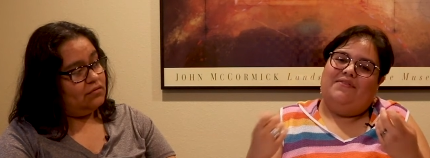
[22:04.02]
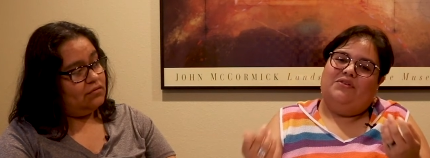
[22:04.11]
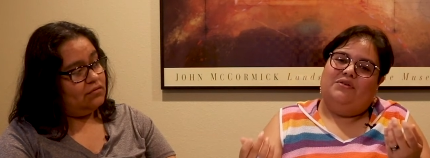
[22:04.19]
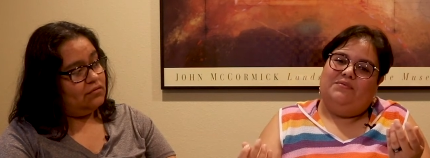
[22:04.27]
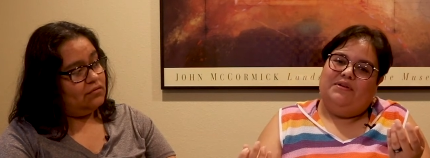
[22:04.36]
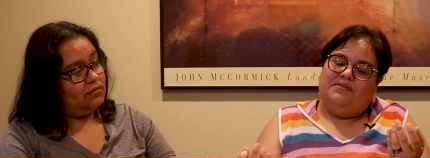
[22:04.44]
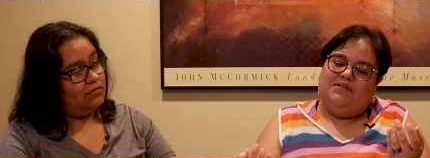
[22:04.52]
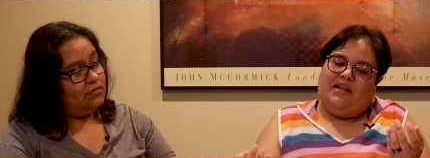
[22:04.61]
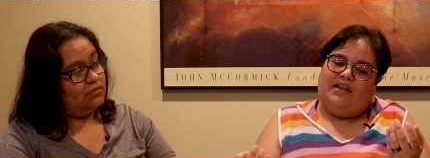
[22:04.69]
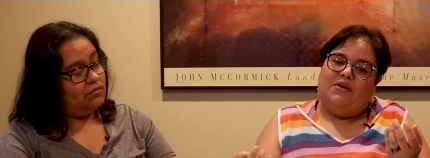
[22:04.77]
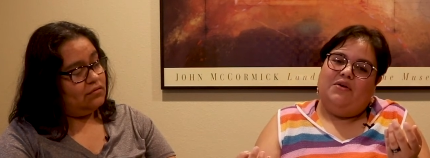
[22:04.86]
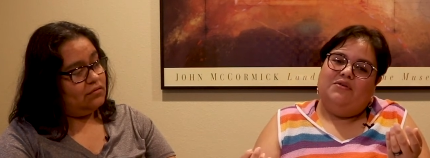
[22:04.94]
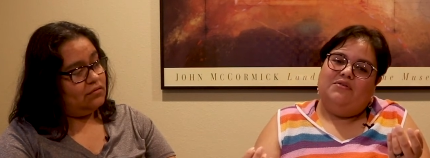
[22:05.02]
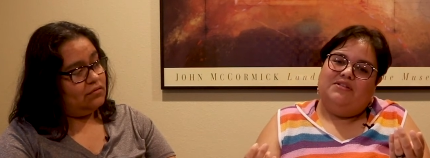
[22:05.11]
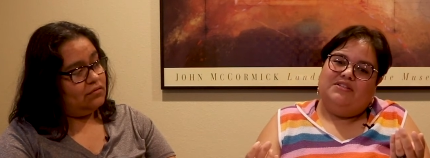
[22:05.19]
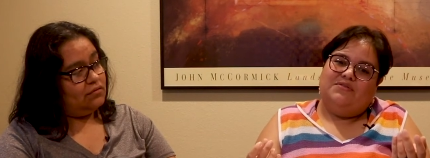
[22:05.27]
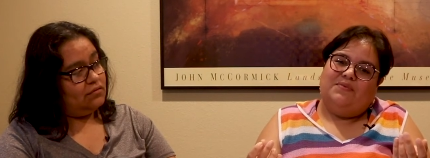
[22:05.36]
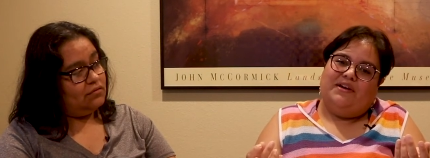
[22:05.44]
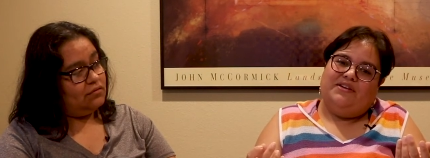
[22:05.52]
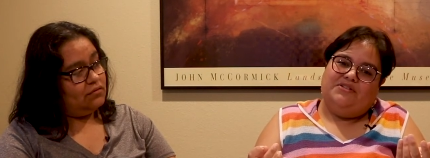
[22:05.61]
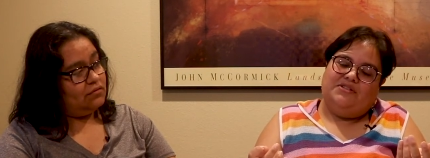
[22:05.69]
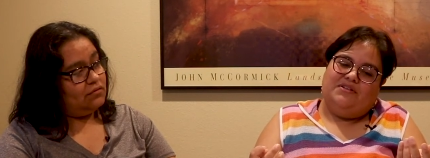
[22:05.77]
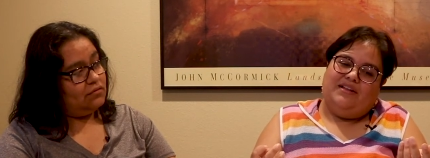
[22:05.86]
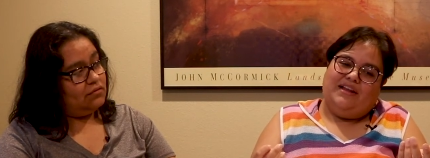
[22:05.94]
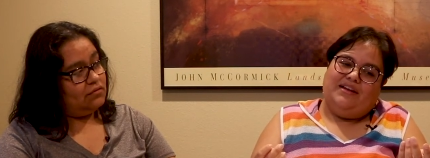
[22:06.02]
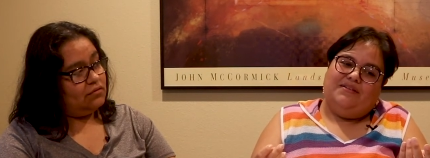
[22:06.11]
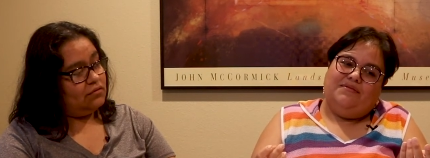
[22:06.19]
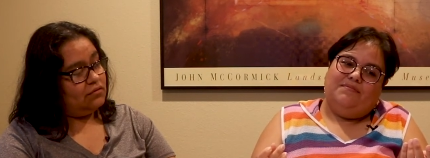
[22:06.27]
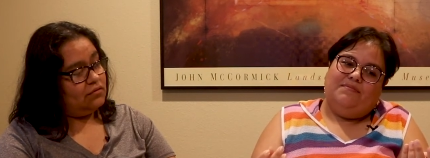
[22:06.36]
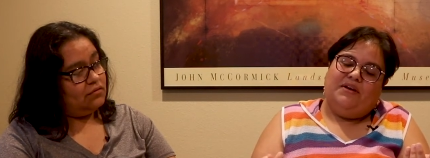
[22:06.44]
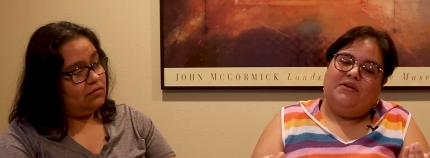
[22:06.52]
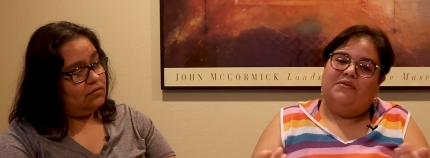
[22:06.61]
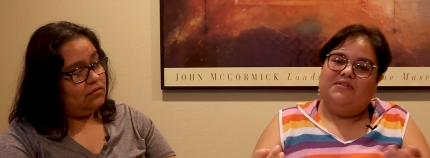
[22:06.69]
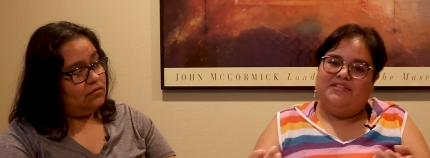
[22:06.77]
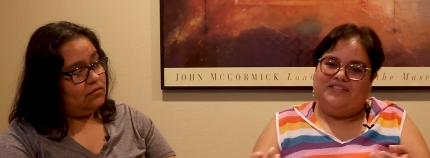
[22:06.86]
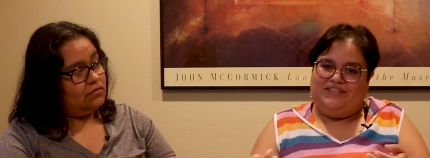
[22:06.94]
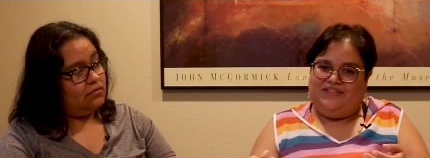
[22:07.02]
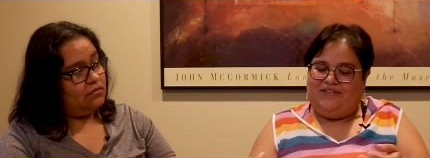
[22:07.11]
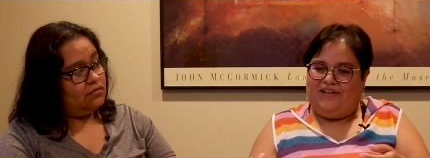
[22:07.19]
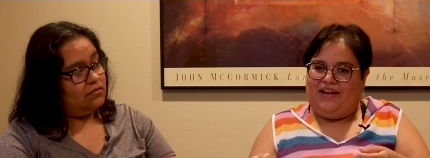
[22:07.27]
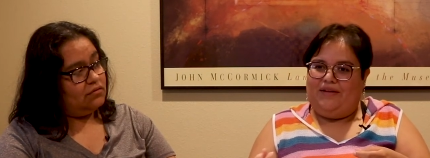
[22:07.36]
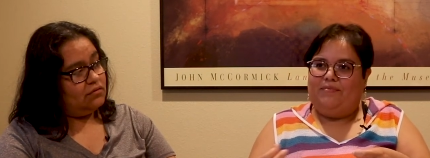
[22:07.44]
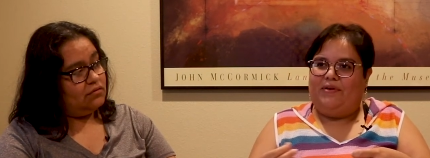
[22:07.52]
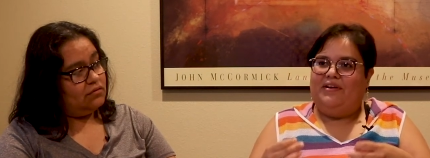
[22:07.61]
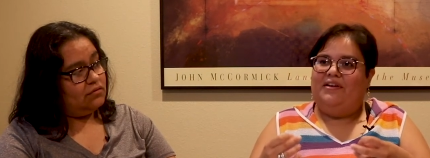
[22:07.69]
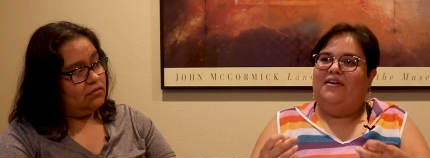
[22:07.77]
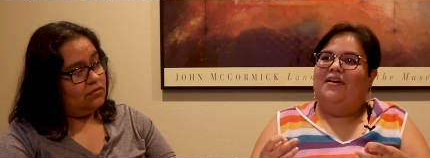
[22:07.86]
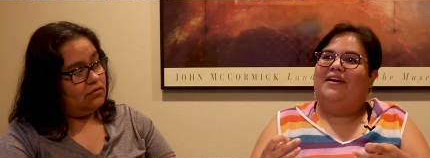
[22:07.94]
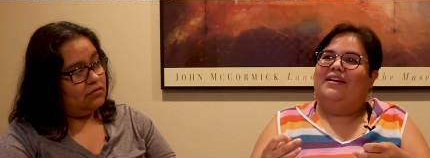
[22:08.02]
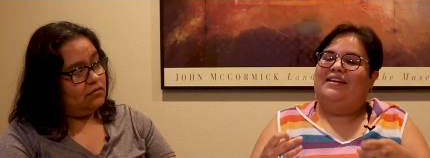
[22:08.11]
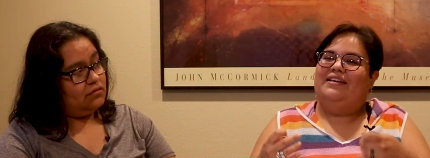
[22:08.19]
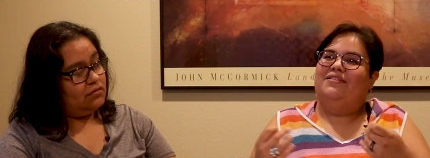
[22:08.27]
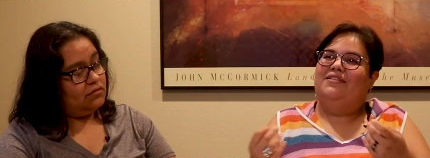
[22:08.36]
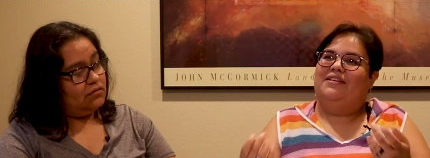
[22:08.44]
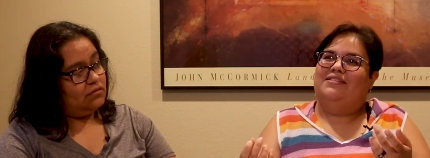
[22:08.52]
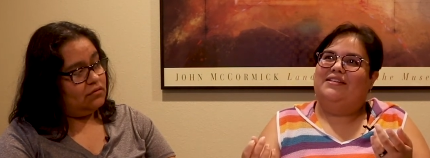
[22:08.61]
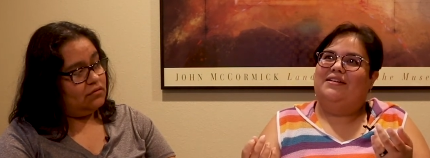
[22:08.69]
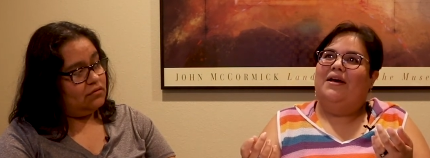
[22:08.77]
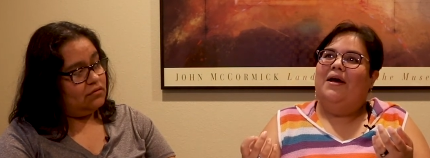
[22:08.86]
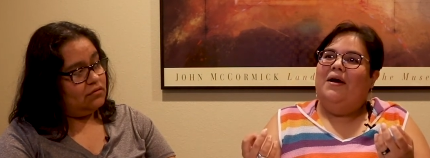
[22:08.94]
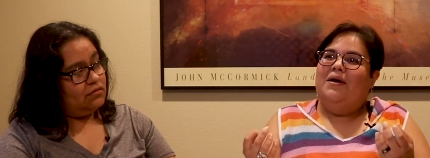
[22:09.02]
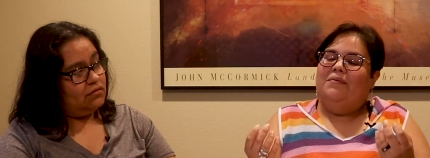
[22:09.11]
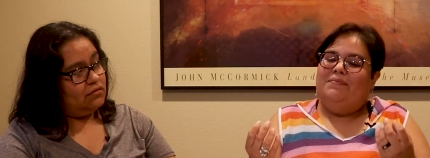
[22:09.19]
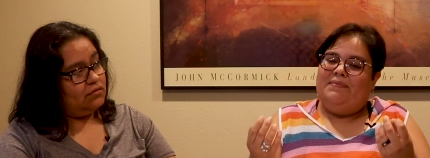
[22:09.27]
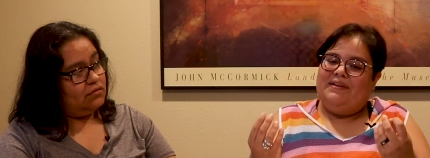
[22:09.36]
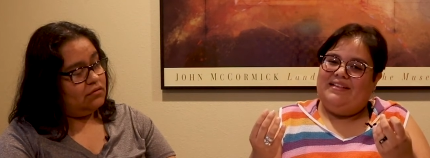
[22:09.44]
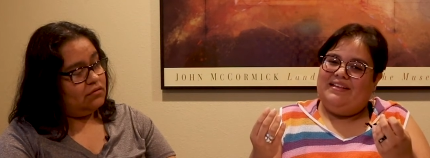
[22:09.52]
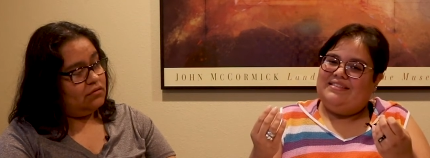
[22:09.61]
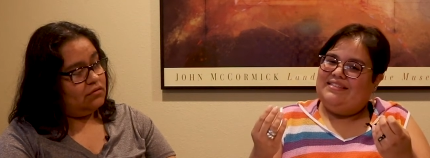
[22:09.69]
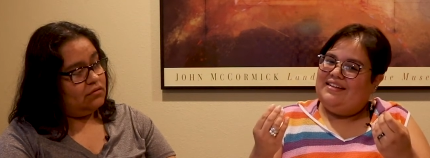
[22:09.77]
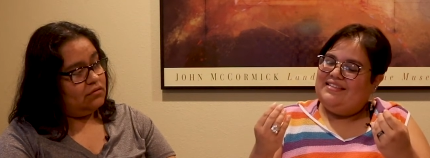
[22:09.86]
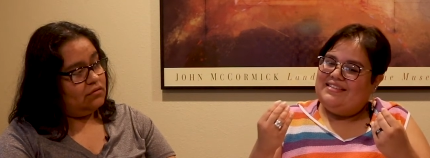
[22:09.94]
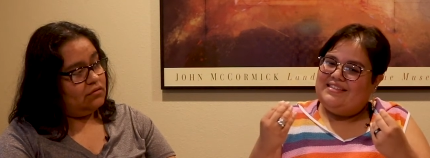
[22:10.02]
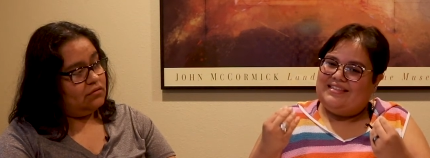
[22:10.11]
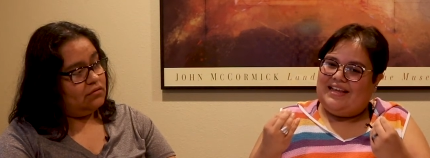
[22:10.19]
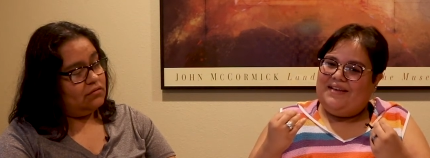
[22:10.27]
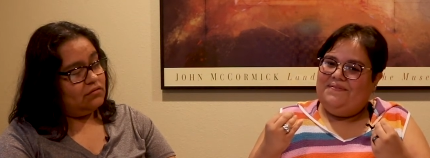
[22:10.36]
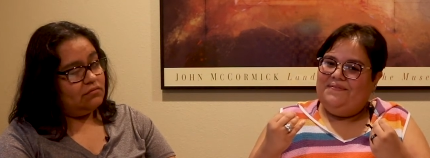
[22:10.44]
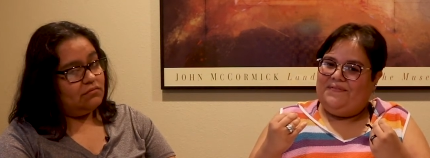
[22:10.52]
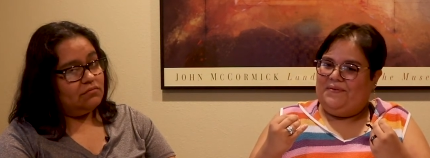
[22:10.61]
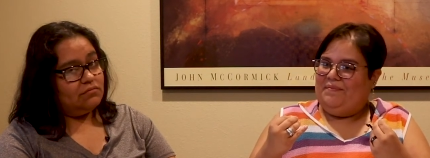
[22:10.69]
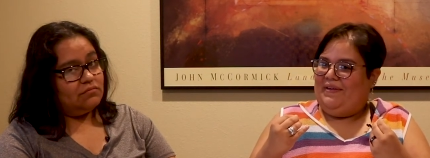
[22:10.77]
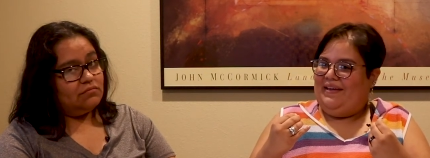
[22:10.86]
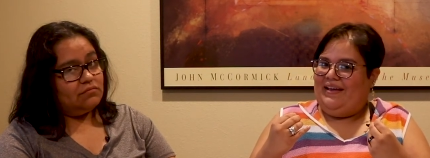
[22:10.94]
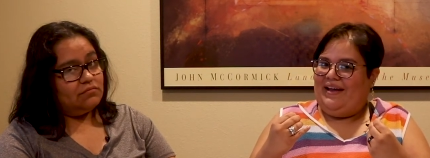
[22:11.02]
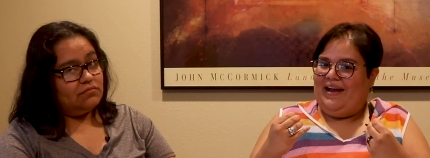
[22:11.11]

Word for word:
Speaker 1: have told me, like, oh, this is why you should, like, be a Christian or, like, pray to God, heal this. And but it's not the same for me.